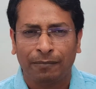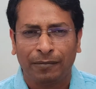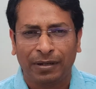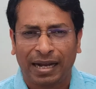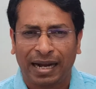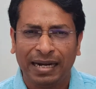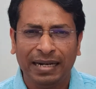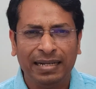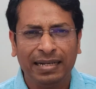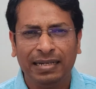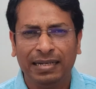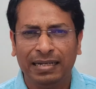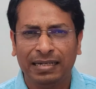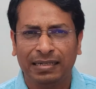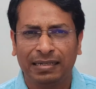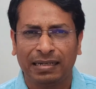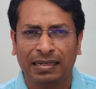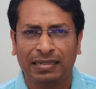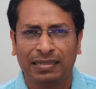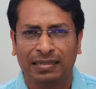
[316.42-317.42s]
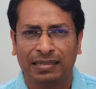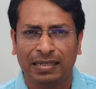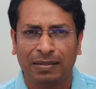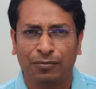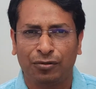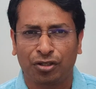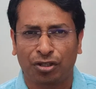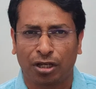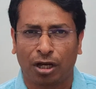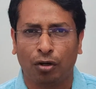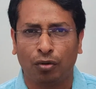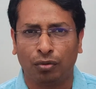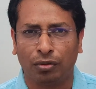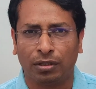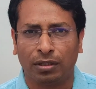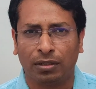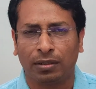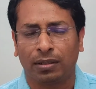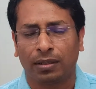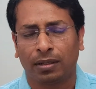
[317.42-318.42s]
Ideally it seems sound,
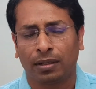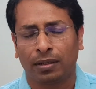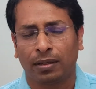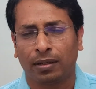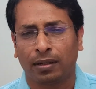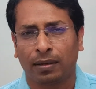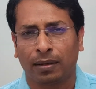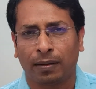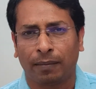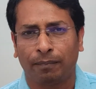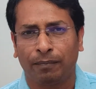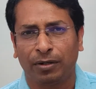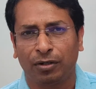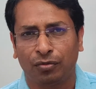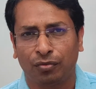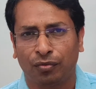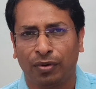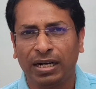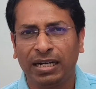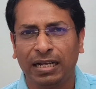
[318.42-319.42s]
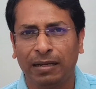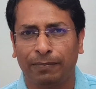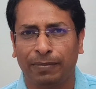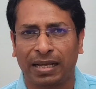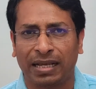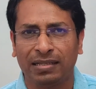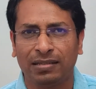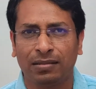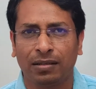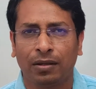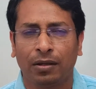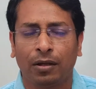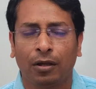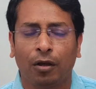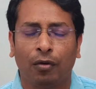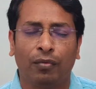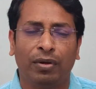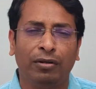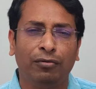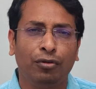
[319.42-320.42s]
but what happens
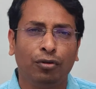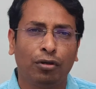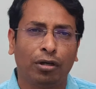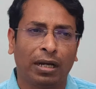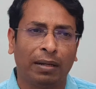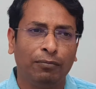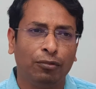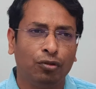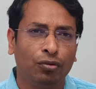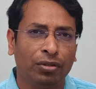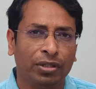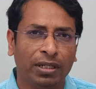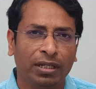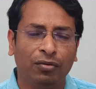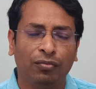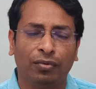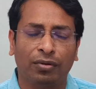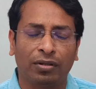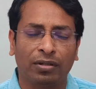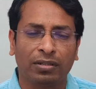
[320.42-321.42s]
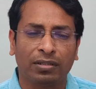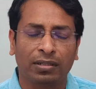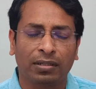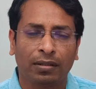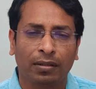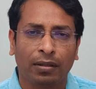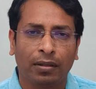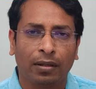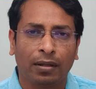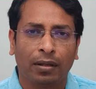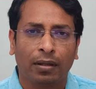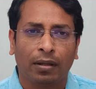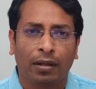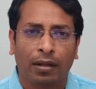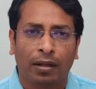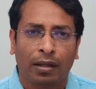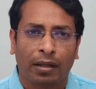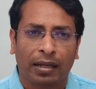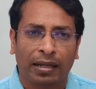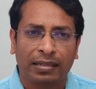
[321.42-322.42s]
when you come to real worlds?
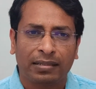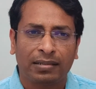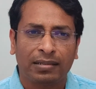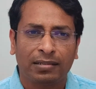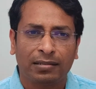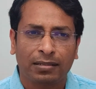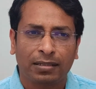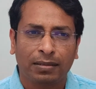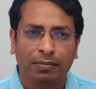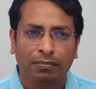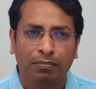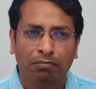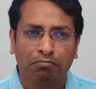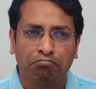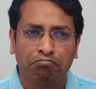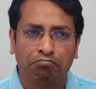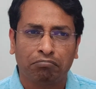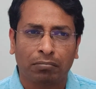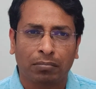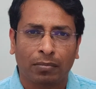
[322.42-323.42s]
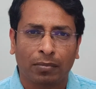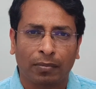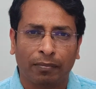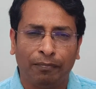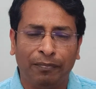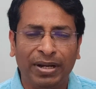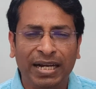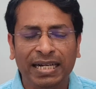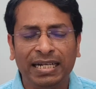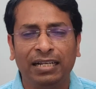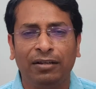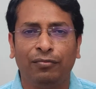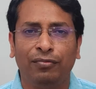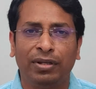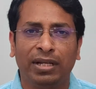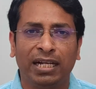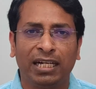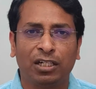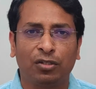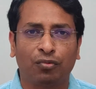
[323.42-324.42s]
A system may
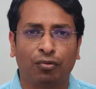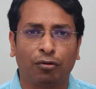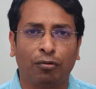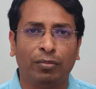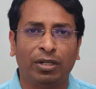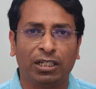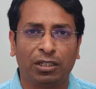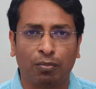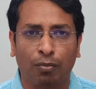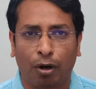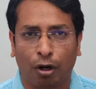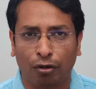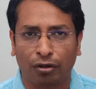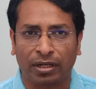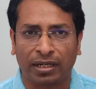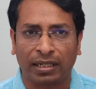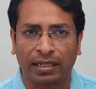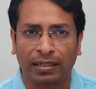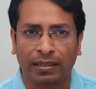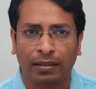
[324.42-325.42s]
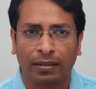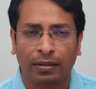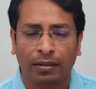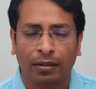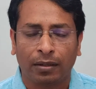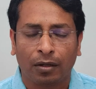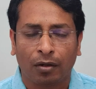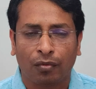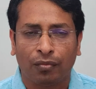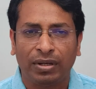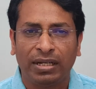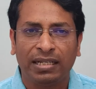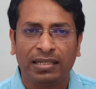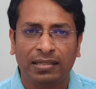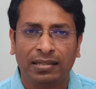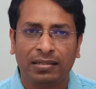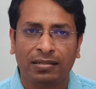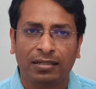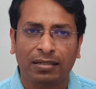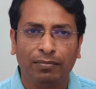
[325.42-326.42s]
deviate from its boundary. When a
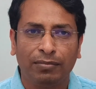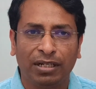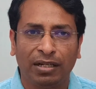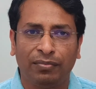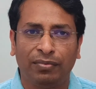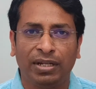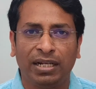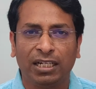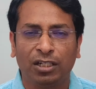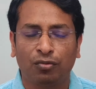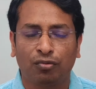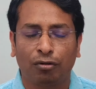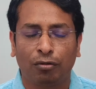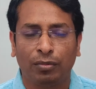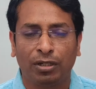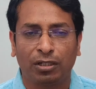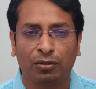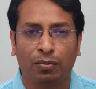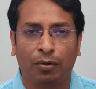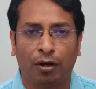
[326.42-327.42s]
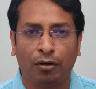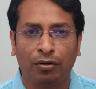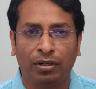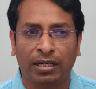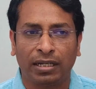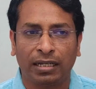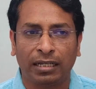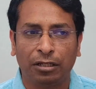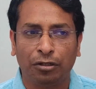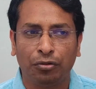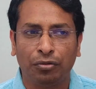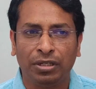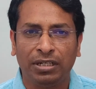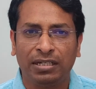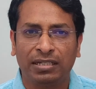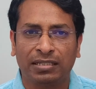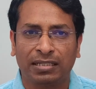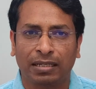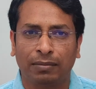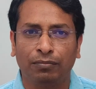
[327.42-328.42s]
system deviates from its boundary, you need
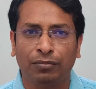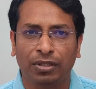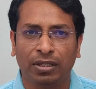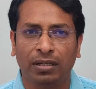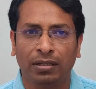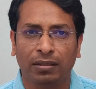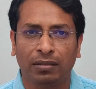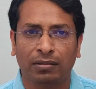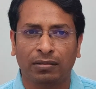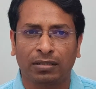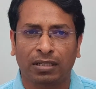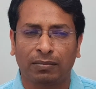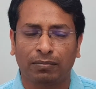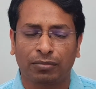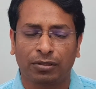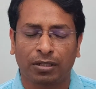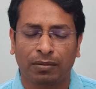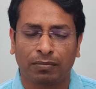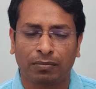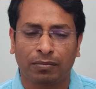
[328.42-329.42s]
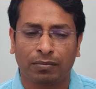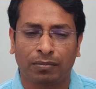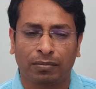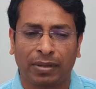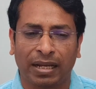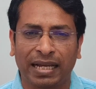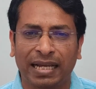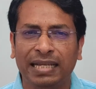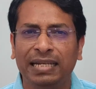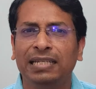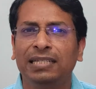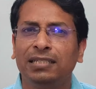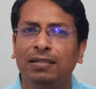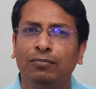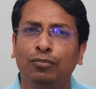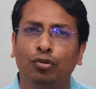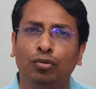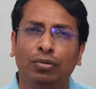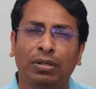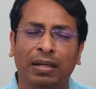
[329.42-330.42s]
something, some
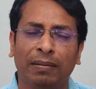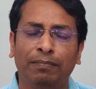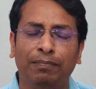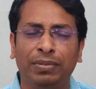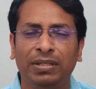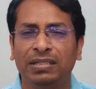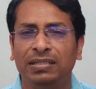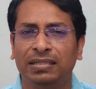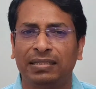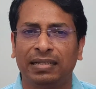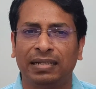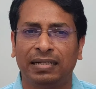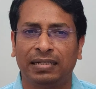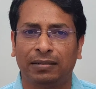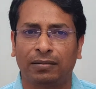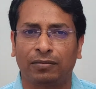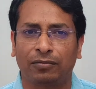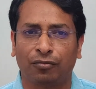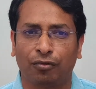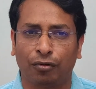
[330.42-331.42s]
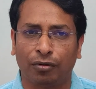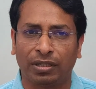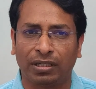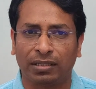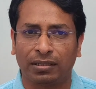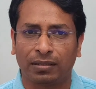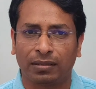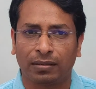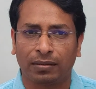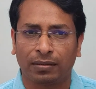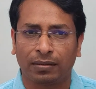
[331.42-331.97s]
mechanism to compensate for it.